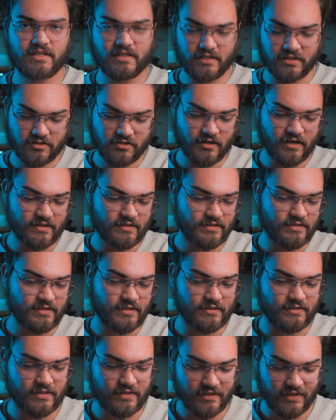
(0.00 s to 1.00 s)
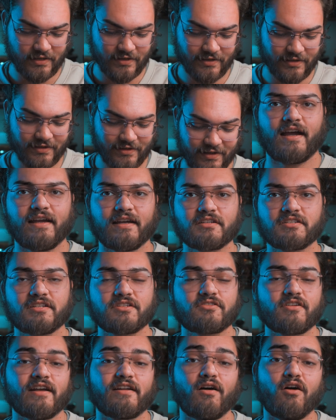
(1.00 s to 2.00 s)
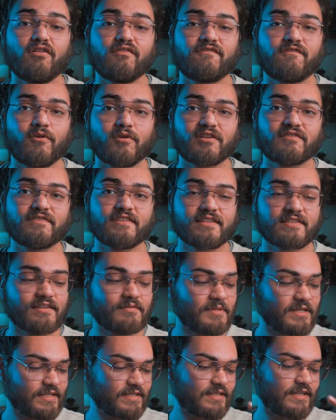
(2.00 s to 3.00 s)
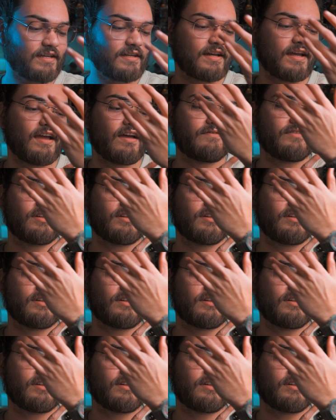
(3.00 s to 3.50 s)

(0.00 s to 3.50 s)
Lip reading: gonna try this on skin. I actually tried all 4 of these on my skin. I have